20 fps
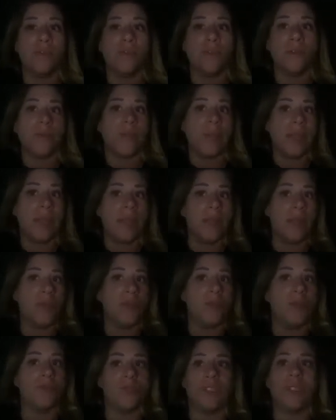You know, the naked eye,
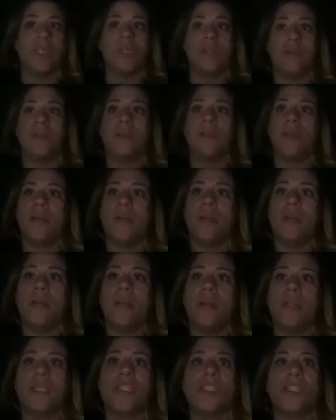you don't see it
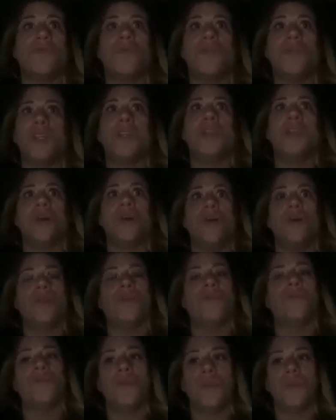unless you really know and
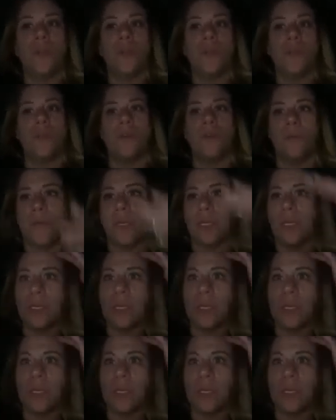you read, you know. But